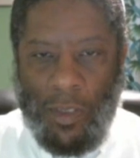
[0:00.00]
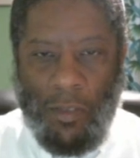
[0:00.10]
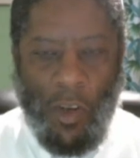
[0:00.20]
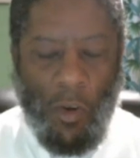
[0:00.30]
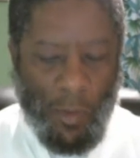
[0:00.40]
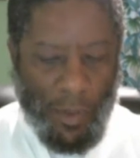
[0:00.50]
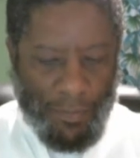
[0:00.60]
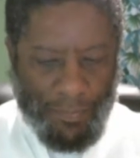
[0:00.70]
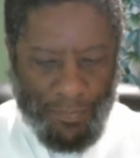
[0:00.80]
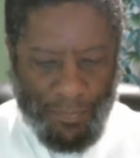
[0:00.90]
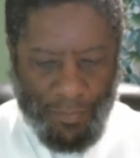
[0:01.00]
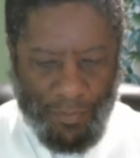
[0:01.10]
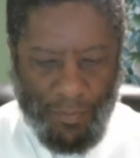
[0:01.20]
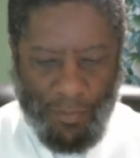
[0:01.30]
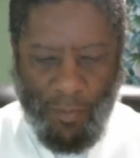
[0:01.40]
of Homer.
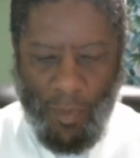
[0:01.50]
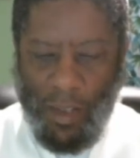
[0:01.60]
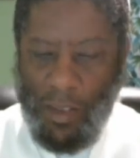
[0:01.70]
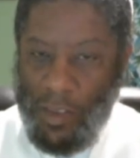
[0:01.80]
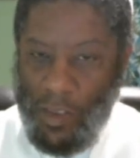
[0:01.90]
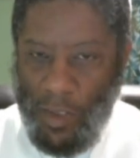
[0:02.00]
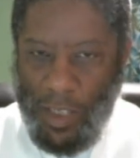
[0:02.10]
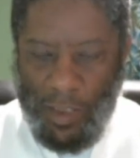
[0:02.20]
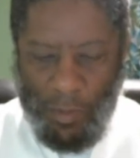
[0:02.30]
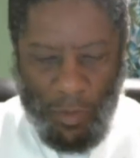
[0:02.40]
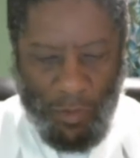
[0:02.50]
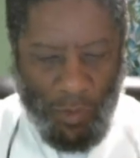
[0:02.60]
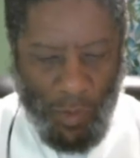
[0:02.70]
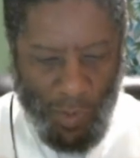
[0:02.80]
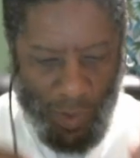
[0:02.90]
So let's move
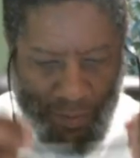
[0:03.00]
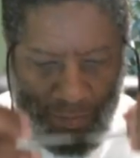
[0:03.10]
forward.